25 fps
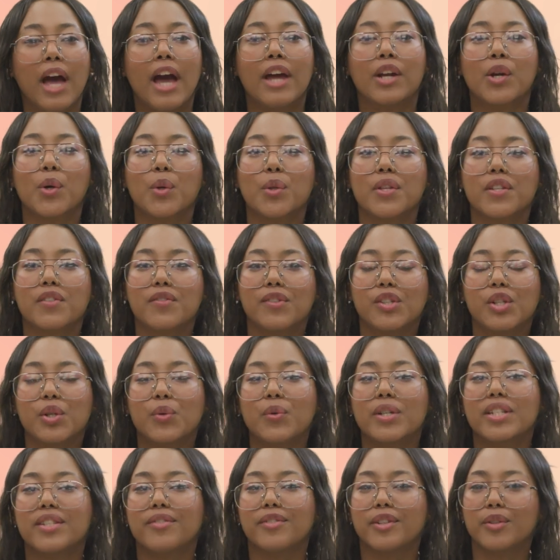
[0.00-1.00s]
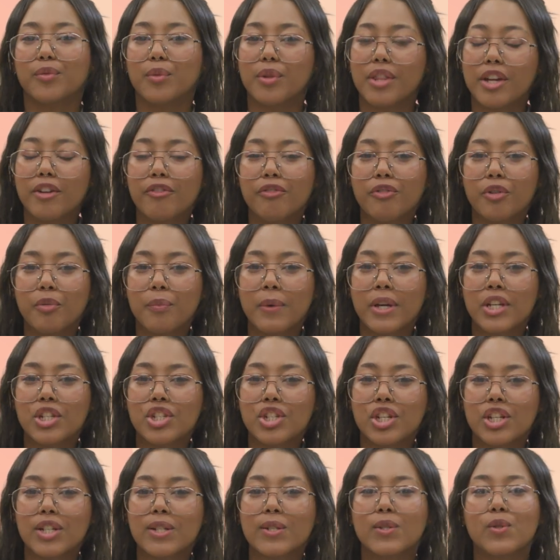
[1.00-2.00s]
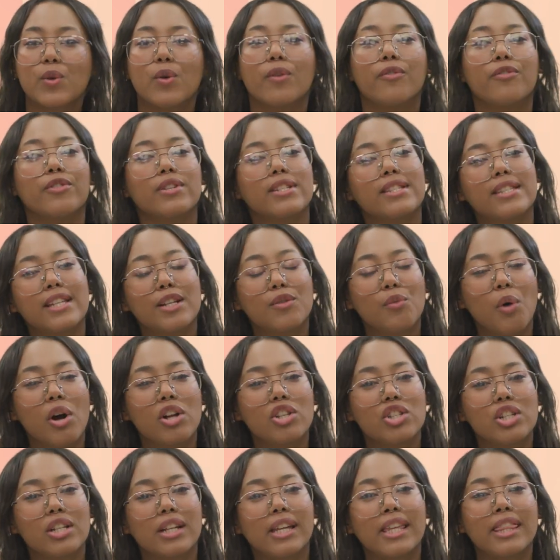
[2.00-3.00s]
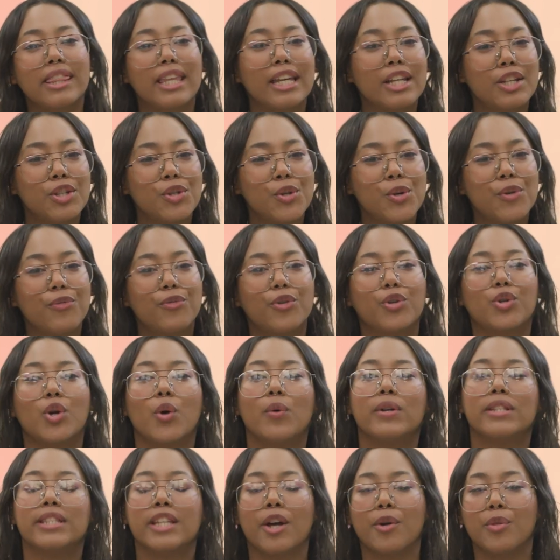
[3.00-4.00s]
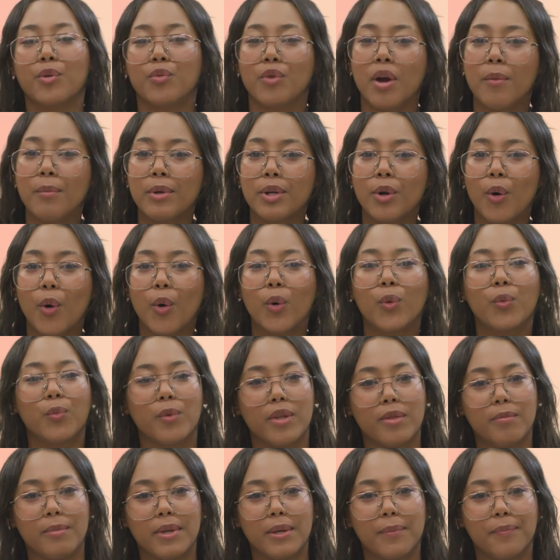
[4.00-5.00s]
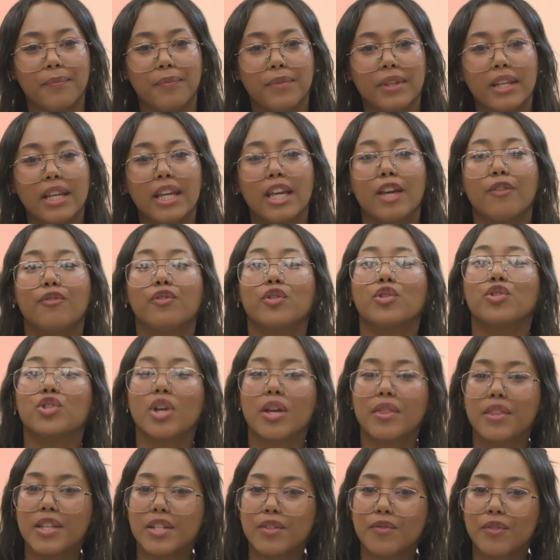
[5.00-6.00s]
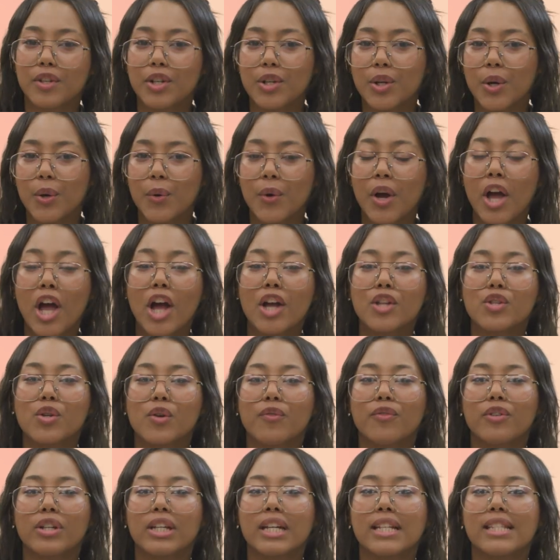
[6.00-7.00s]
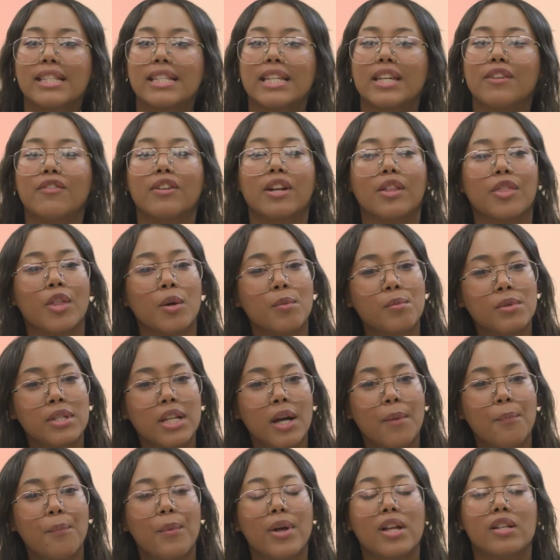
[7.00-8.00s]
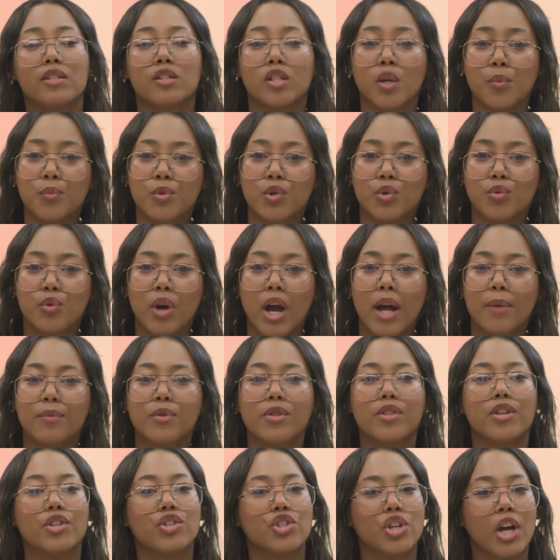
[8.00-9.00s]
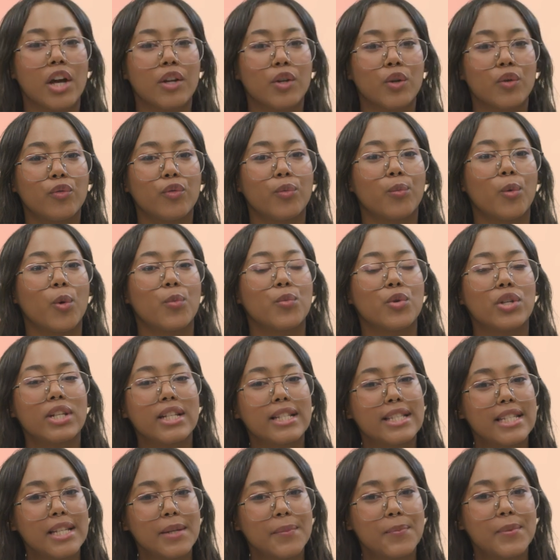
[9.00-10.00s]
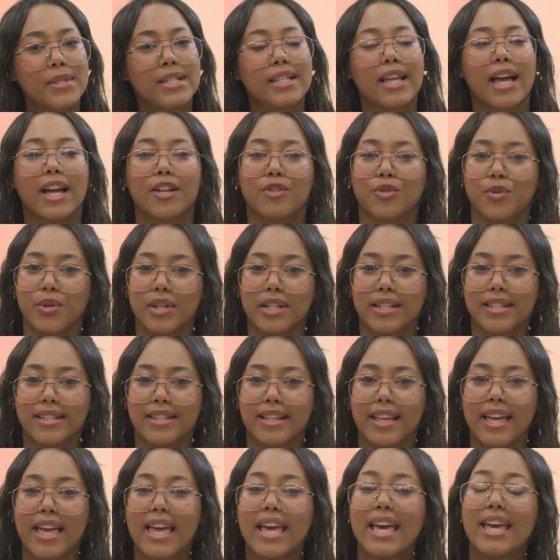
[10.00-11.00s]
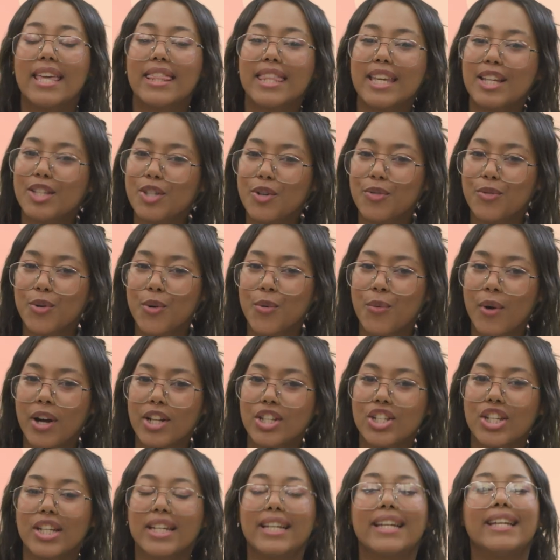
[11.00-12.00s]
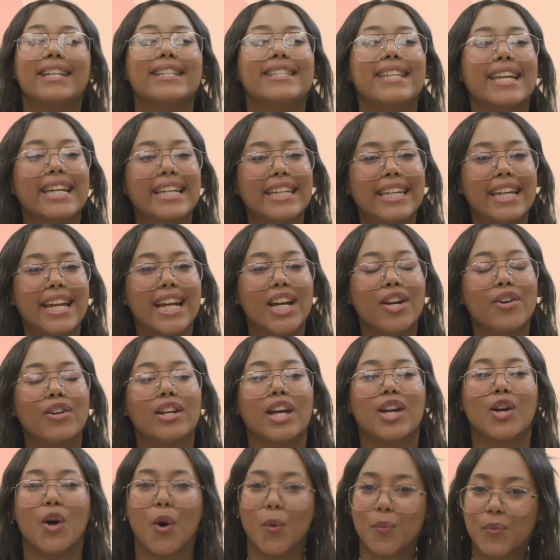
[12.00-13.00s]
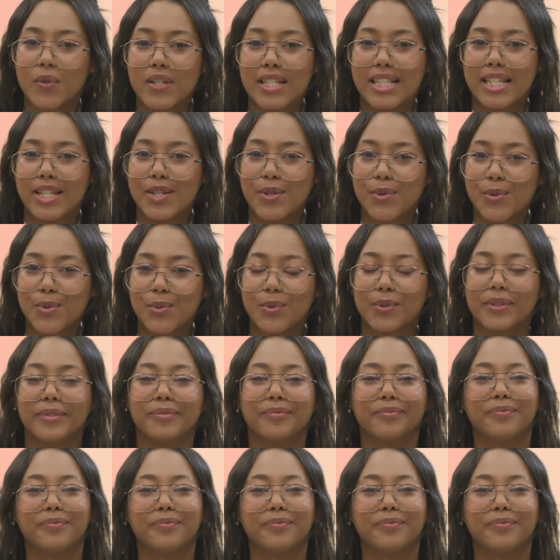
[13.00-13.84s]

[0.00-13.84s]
I know this video was filled with information, so if you're still watching, thank you for going down the rabbit hole with me. If you enjoyed this video, don't forget to give it a thumbs up and subscribe to the channel for more beauty tips and tricks. Thank you for watching, take care, and I hope to see you soon.